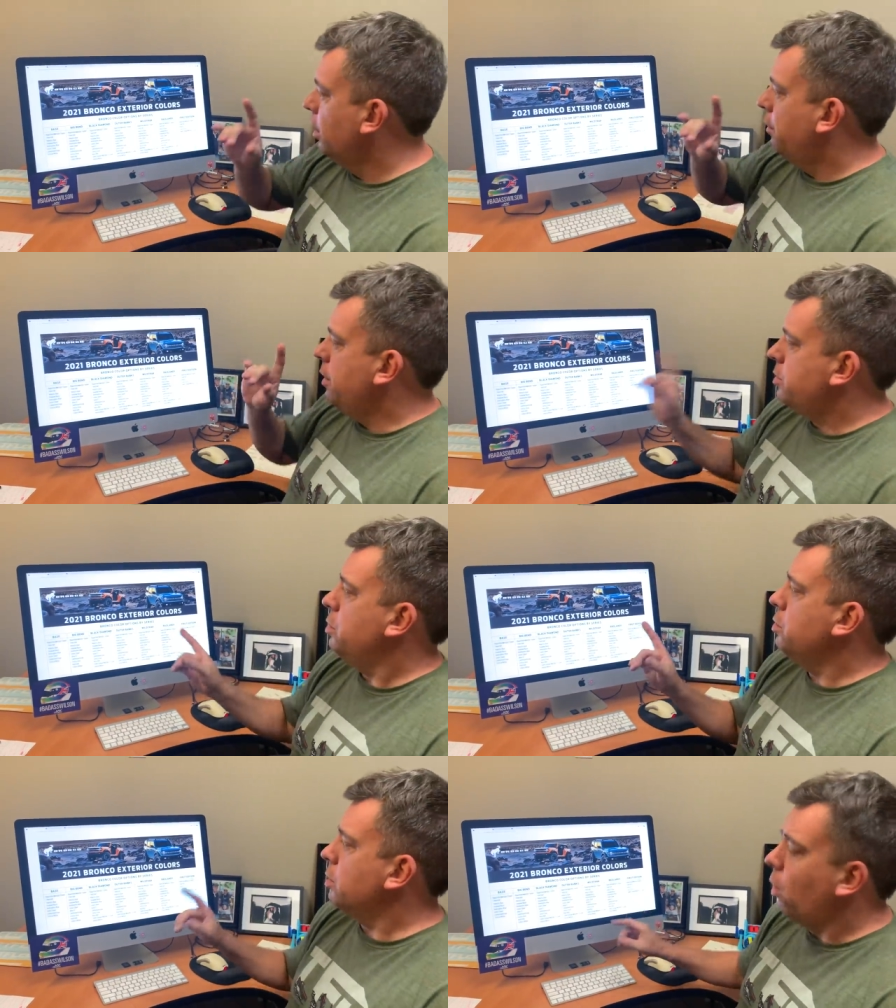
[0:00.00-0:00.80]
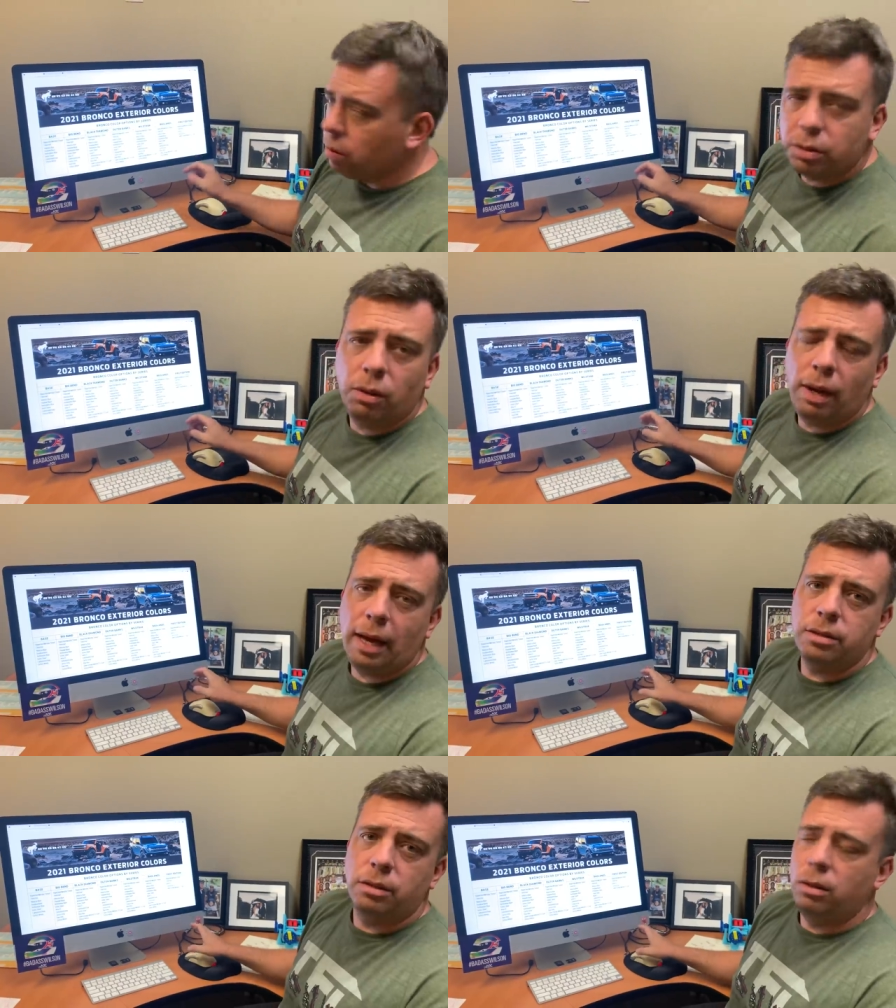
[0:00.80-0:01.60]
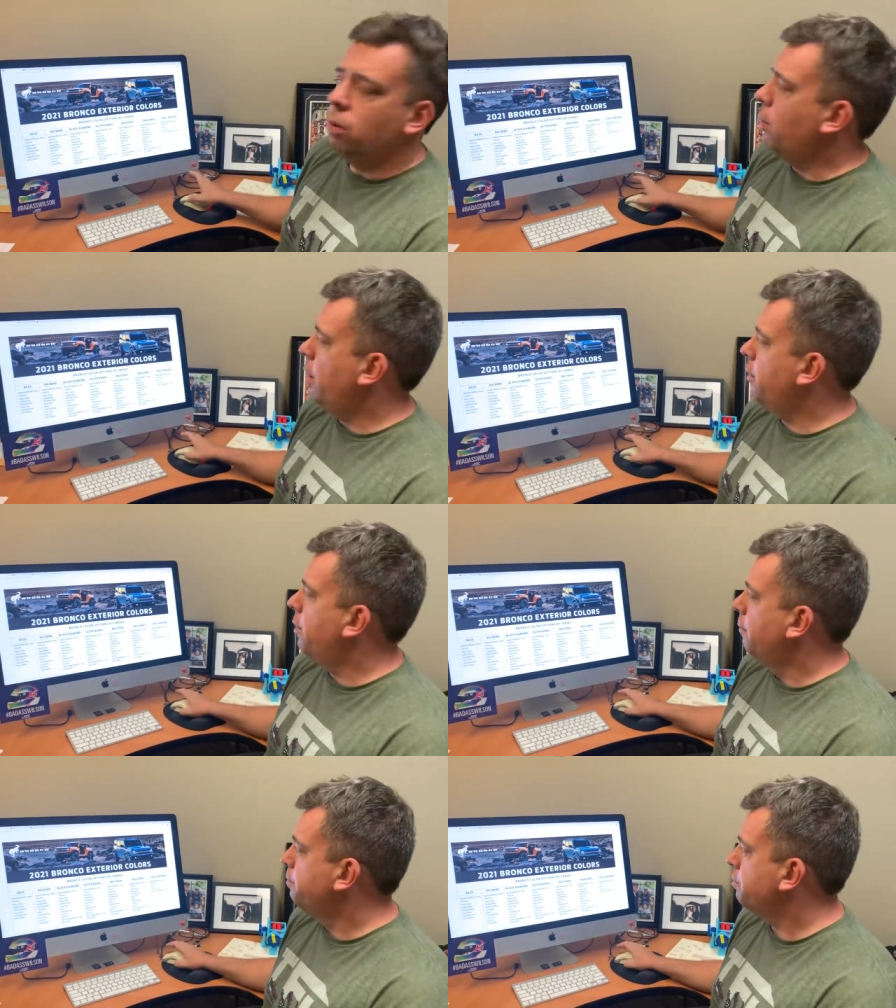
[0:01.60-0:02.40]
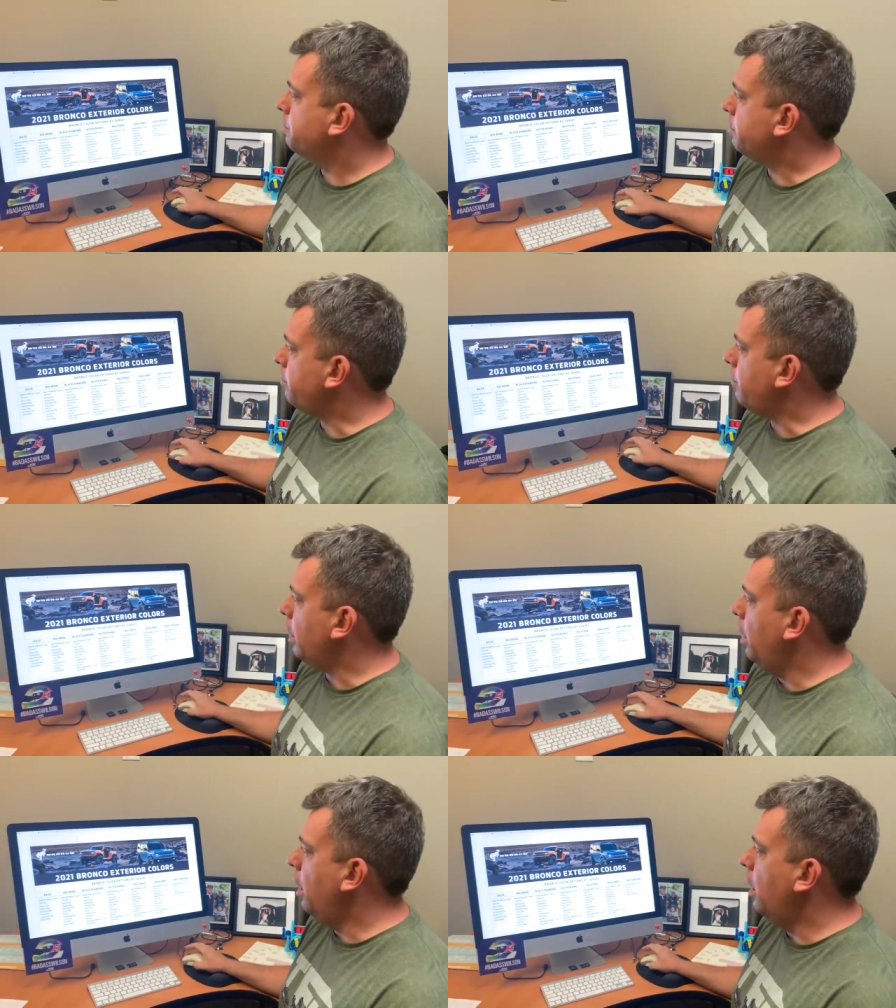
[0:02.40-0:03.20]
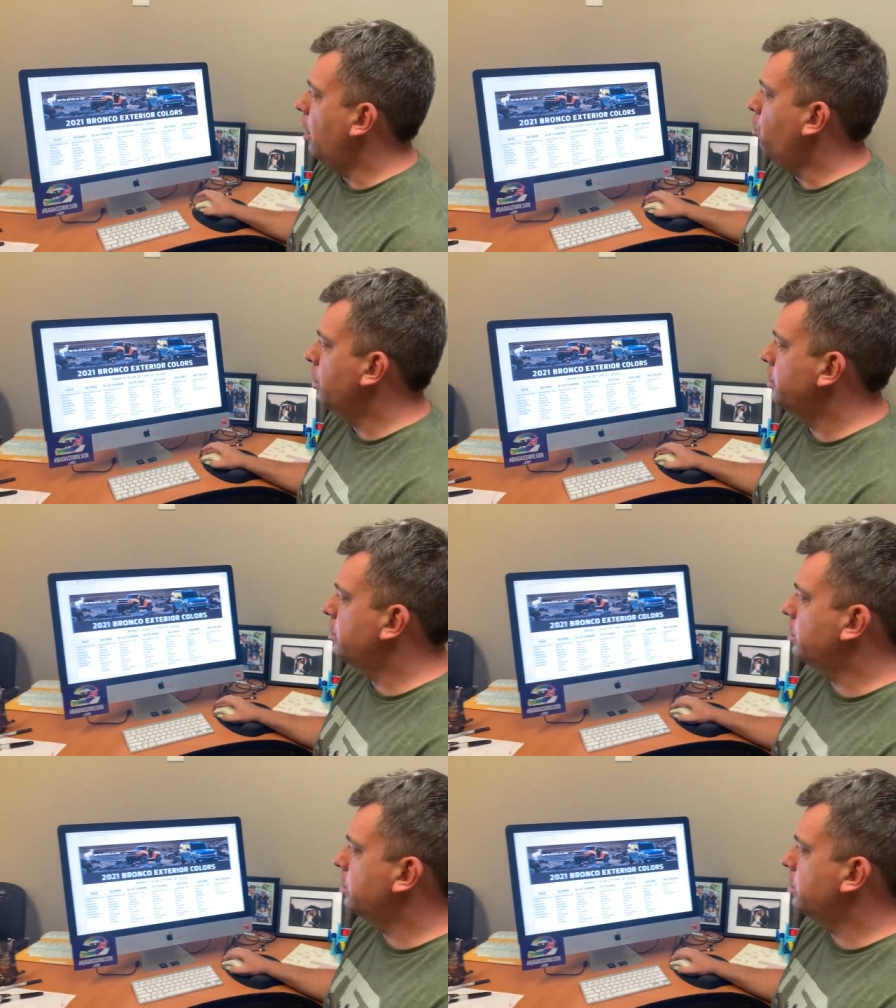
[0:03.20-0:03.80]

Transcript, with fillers: This news also has to do with uh, what's